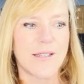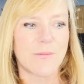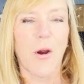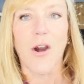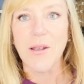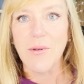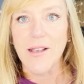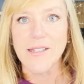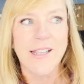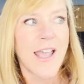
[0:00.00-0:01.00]
this party
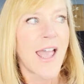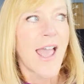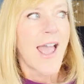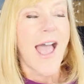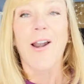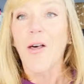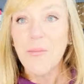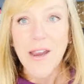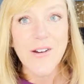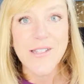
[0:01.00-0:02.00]
bus, and all
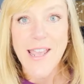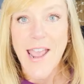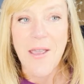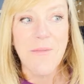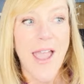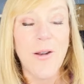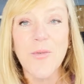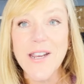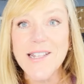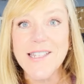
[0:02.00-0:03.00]
the parents came, and
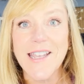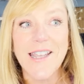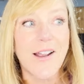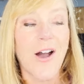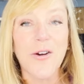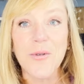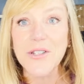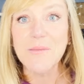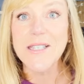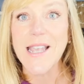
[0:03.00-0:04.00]
we did a
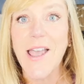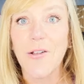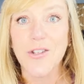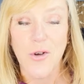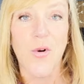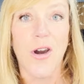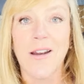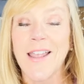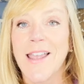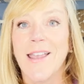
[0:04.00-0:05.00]
Christmas ale
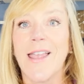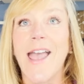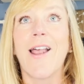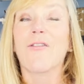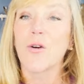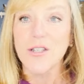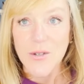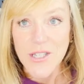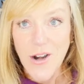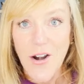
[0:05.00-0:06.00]
tour. And of course
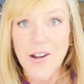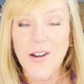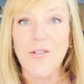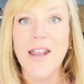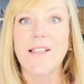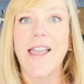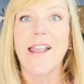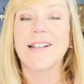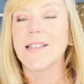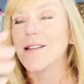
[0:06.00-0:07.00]
we started at Great
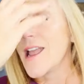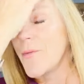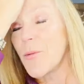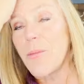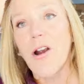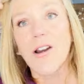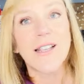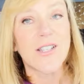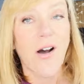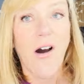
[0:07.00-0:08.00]
Lakes, and their bar
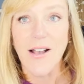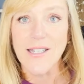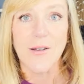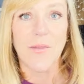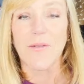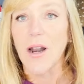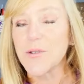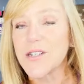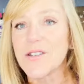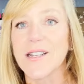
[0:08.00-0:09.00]
is awesome. They have an
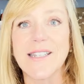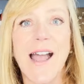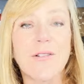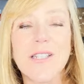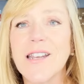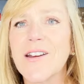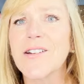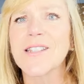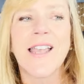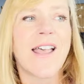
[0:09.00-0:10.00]
upstairs and
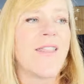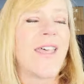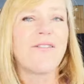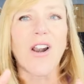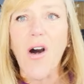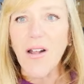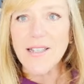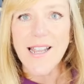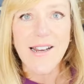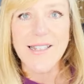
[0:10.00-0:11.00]
downstairs. They have it all
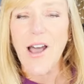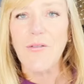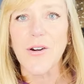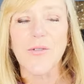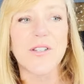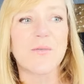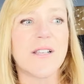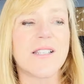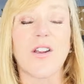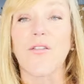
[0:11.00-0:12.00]
decked out for
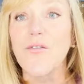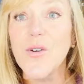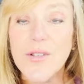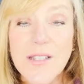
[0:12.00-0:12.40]
Christmas. Their food's